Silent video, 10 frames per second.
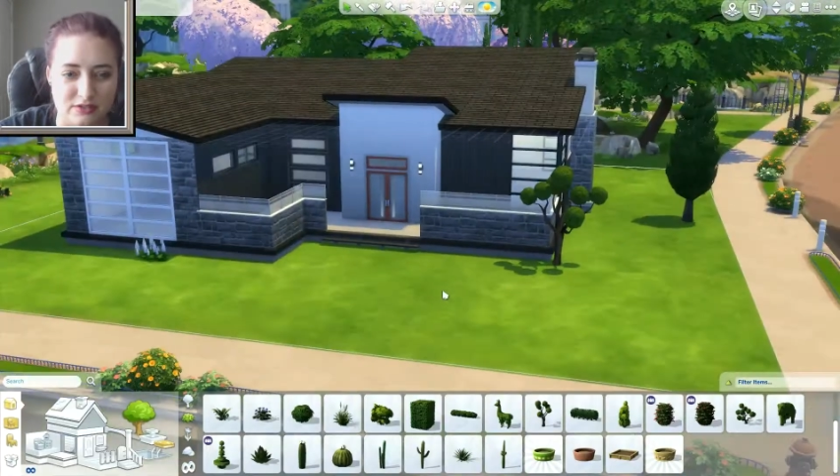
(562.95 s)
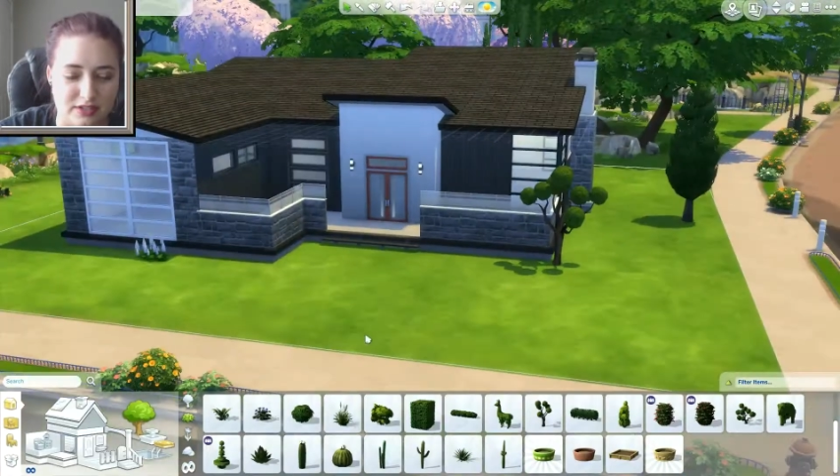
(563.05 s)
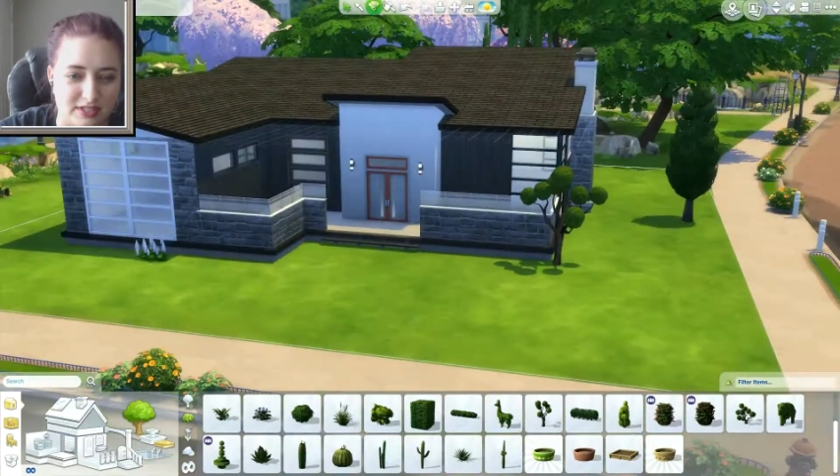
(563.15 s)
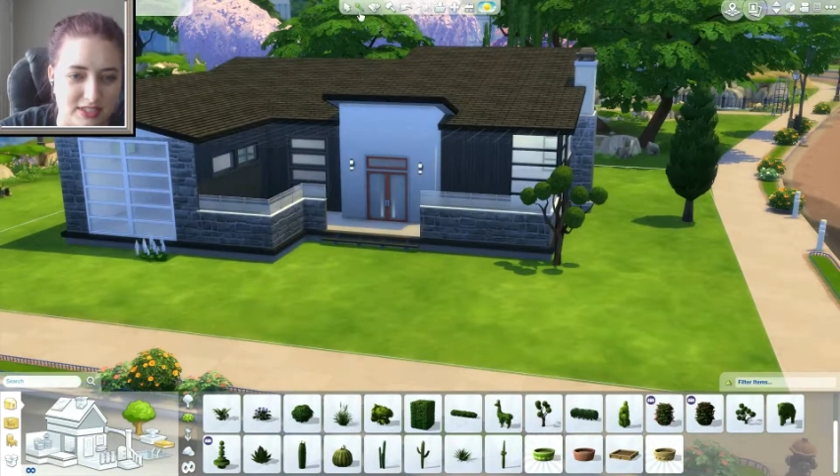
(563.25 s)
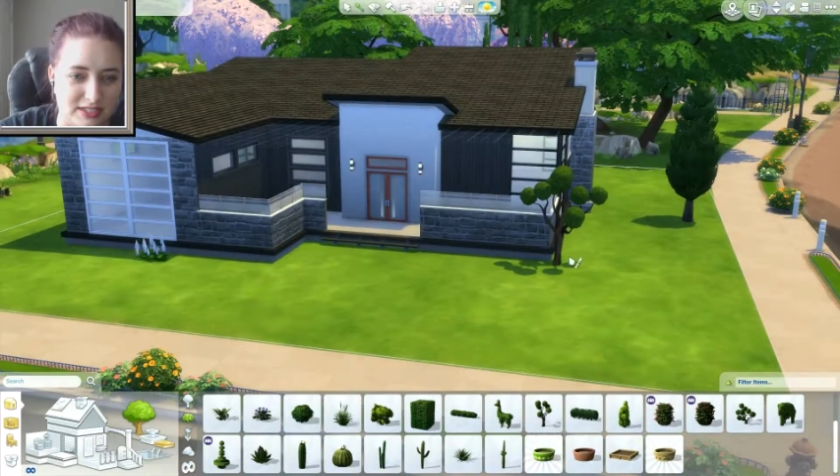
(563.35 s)
on
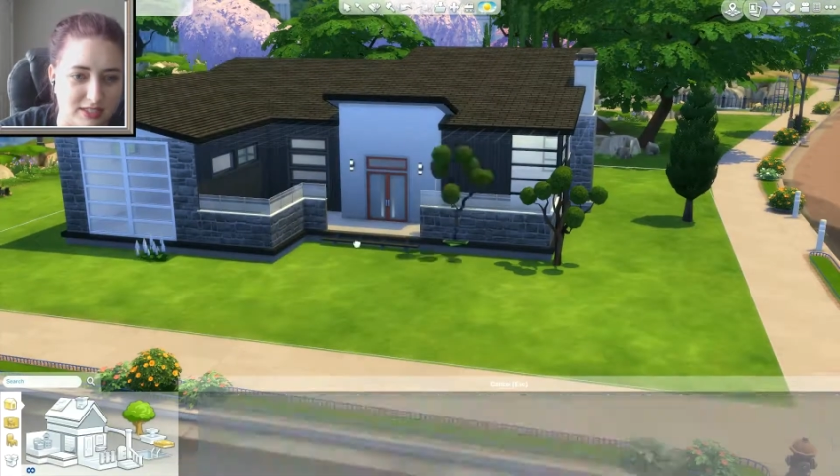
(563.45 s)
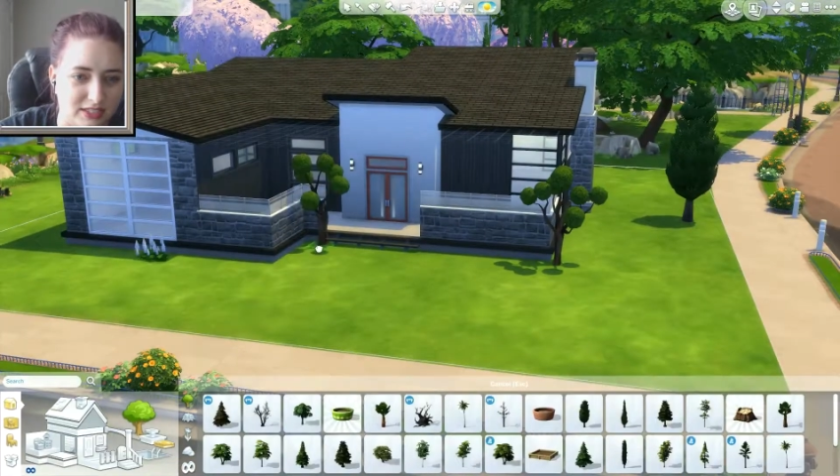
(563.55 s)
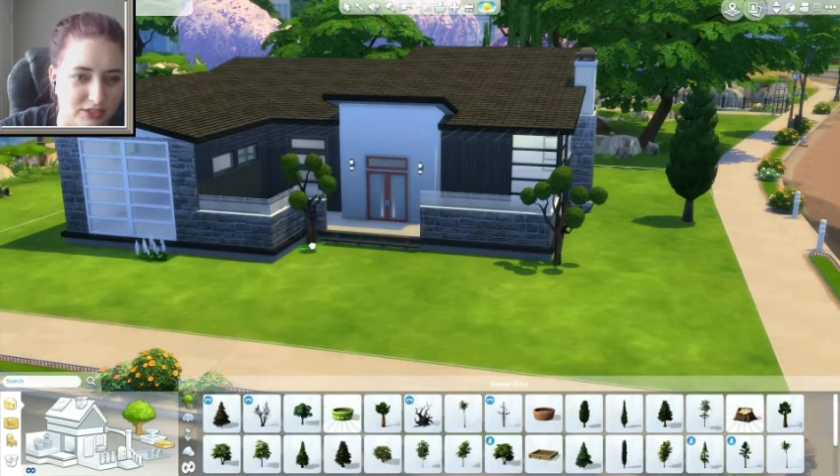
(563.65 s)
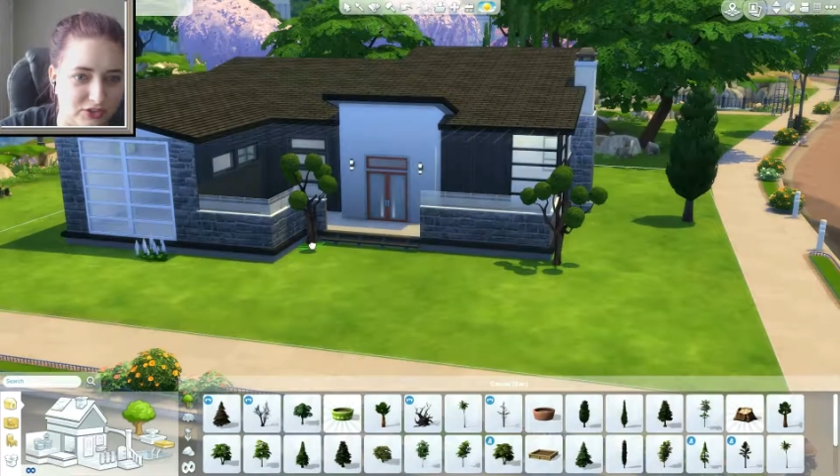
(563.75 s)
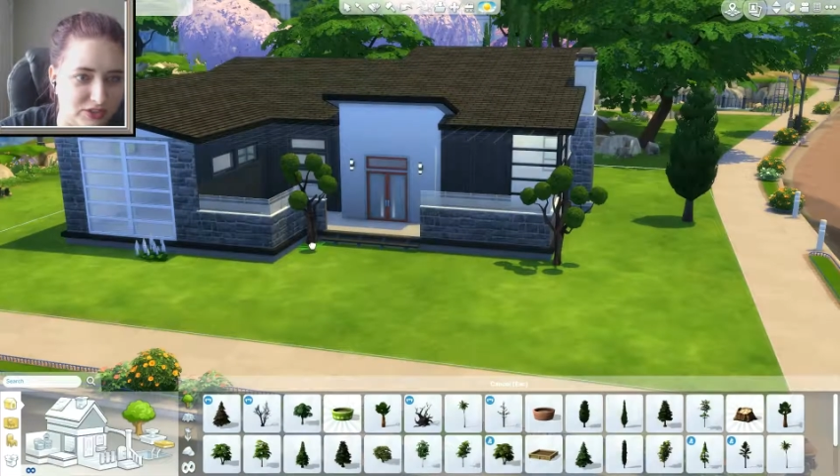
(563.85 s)
the
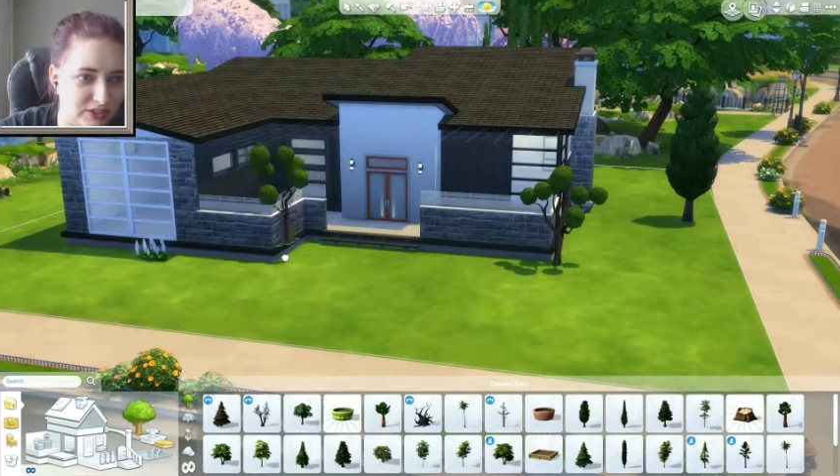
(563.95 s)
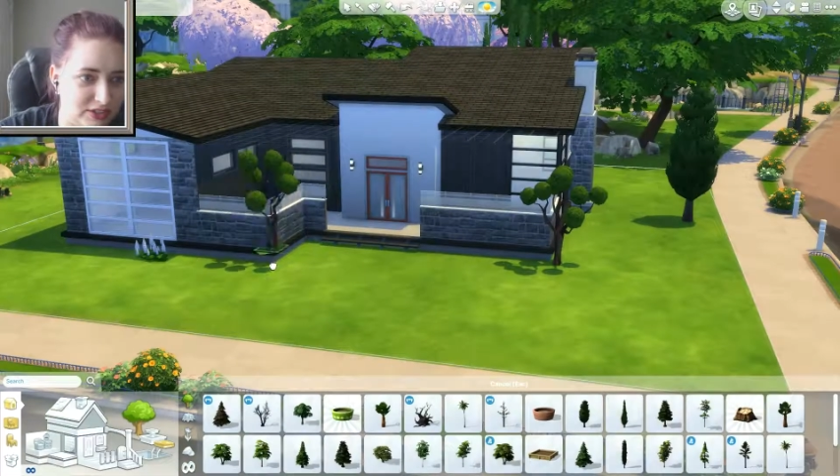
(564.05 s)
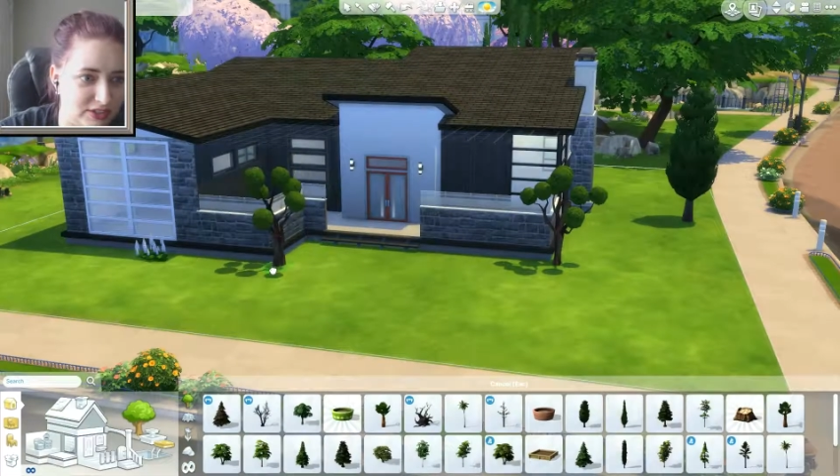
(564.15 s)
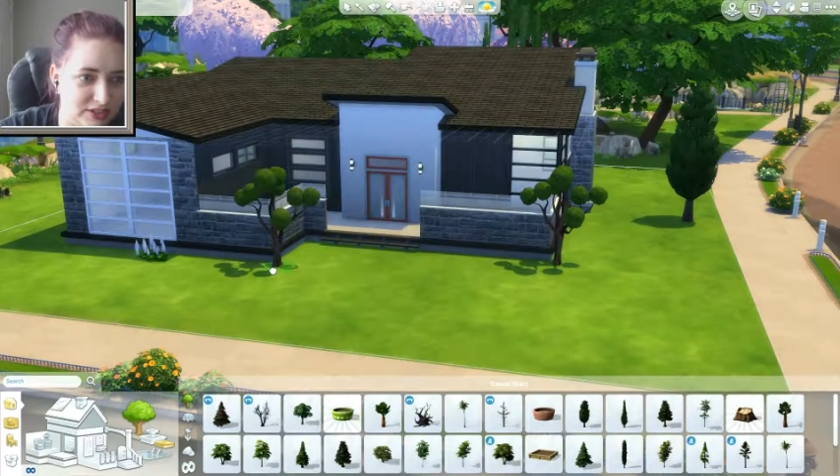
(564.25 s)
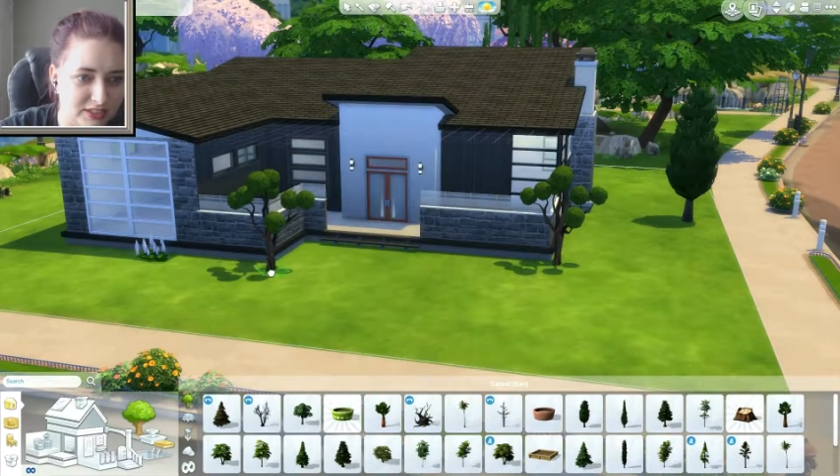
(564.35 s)

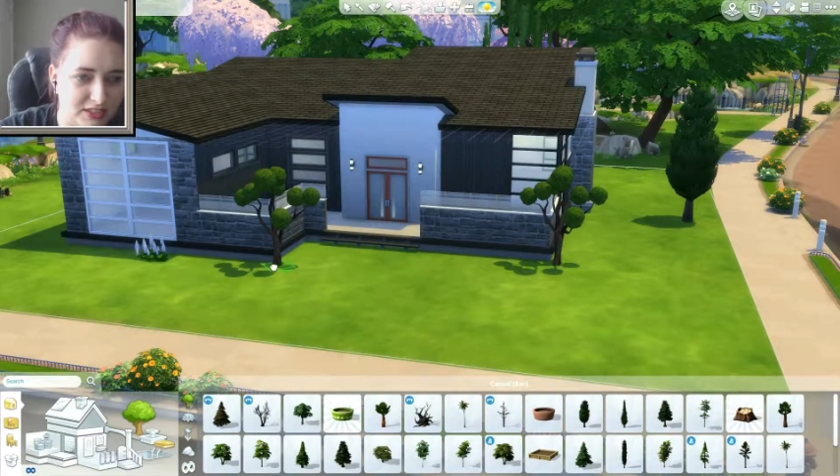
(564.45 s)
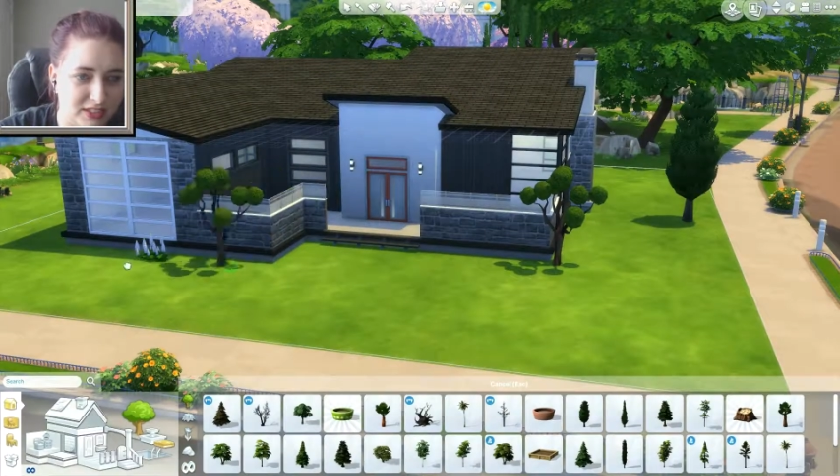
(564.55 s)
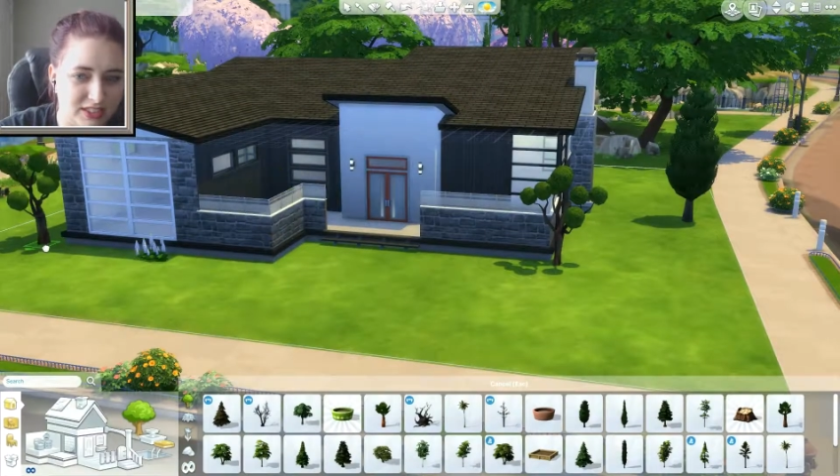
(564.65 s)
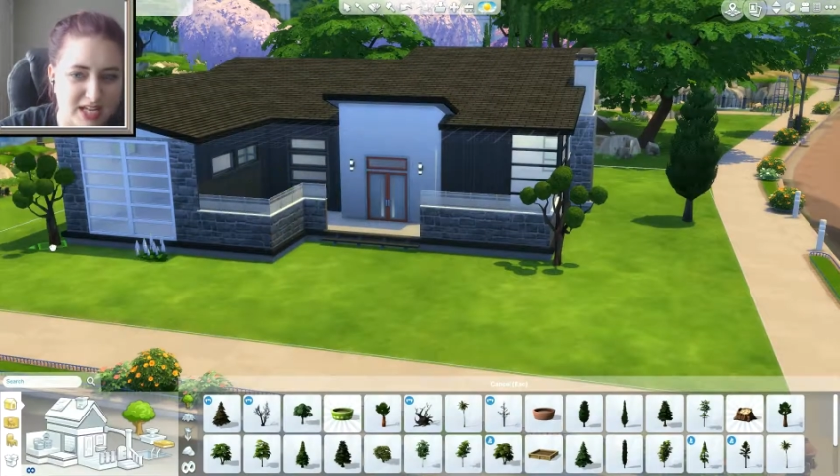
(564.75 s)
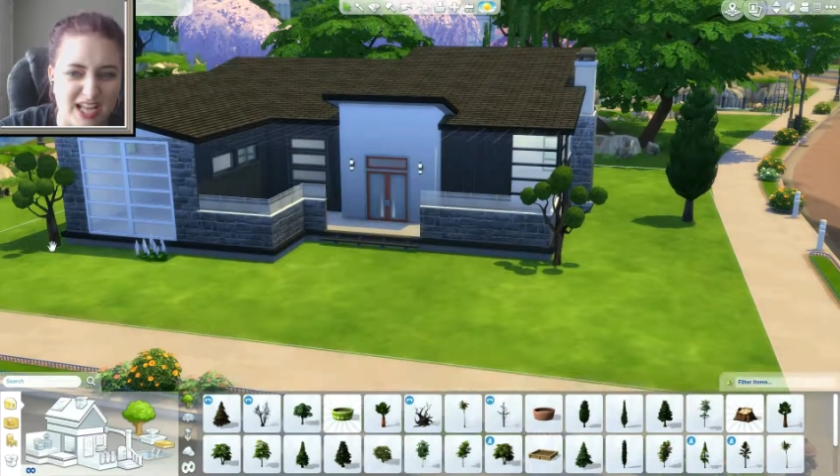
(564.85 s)
interior.
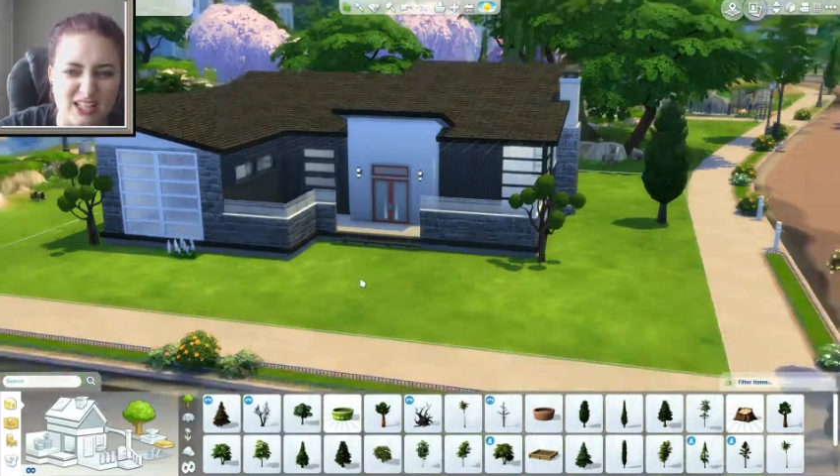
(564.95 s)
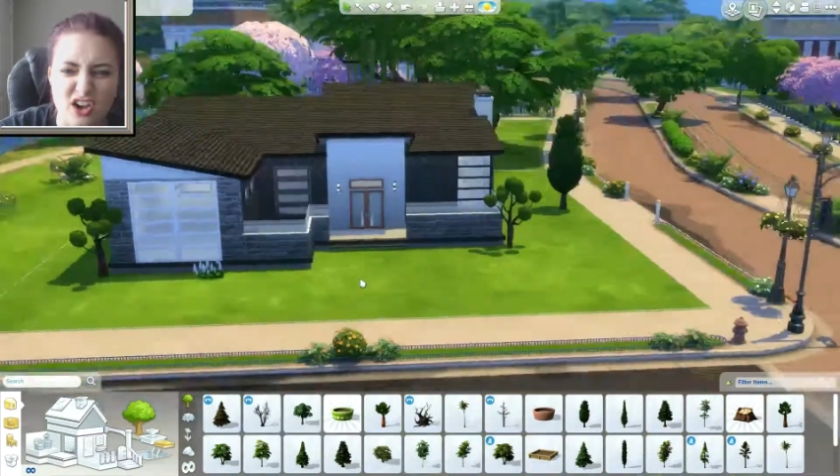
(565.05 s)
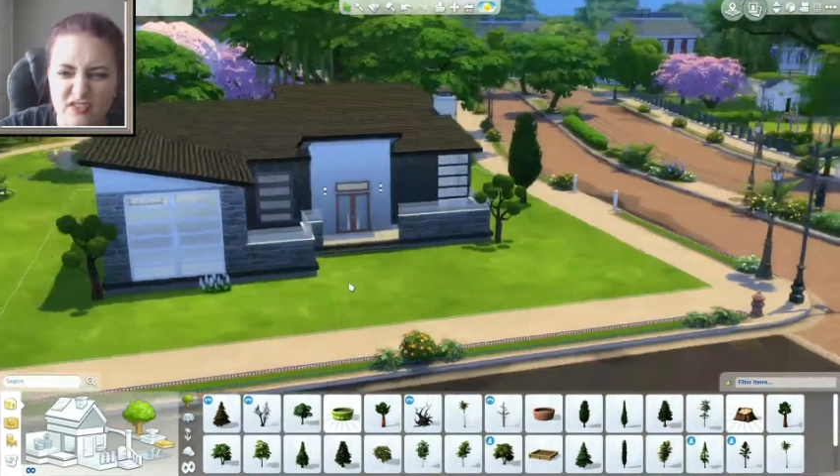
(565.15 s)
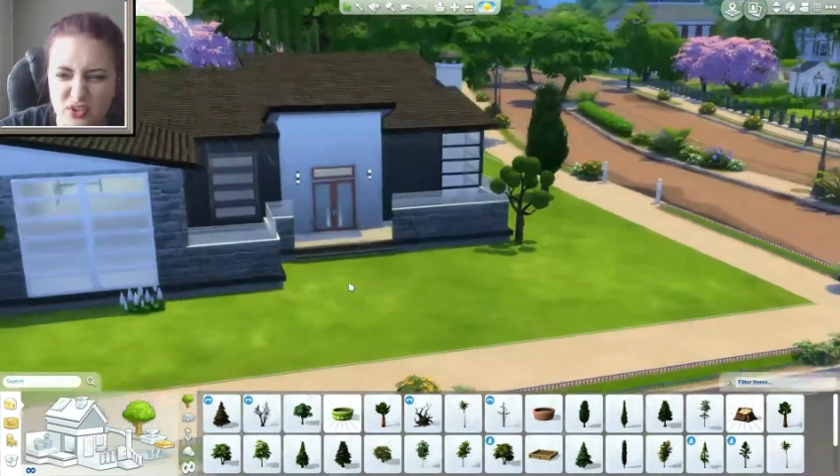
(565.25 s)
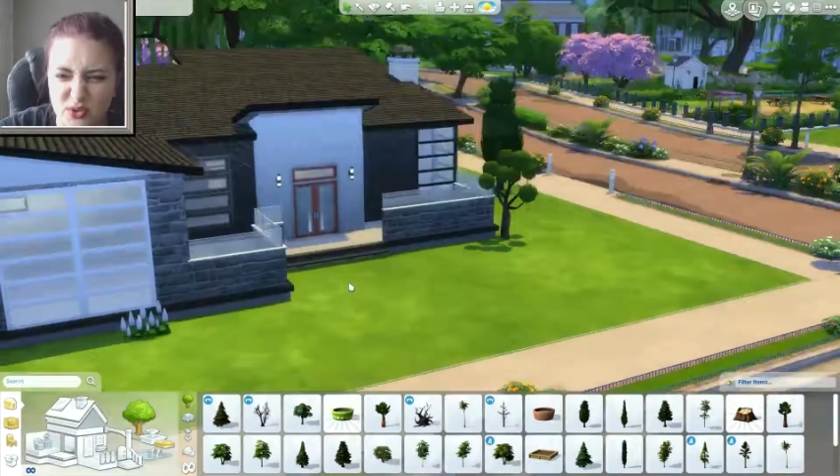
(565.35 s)
I
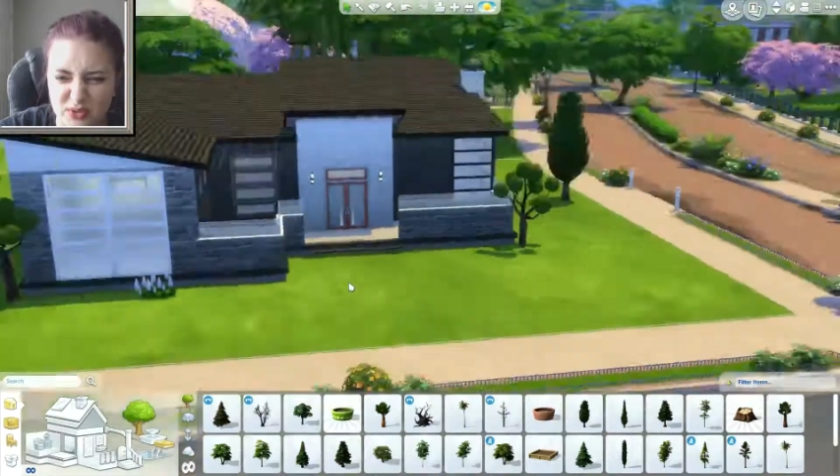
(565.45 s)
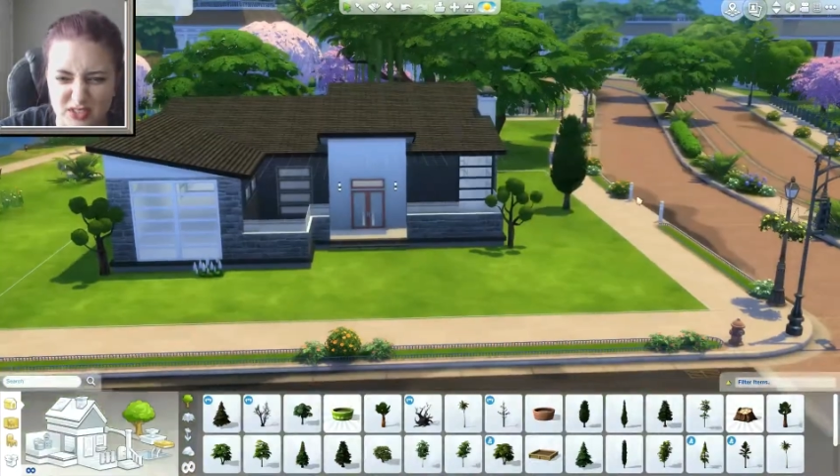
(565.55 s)
love those little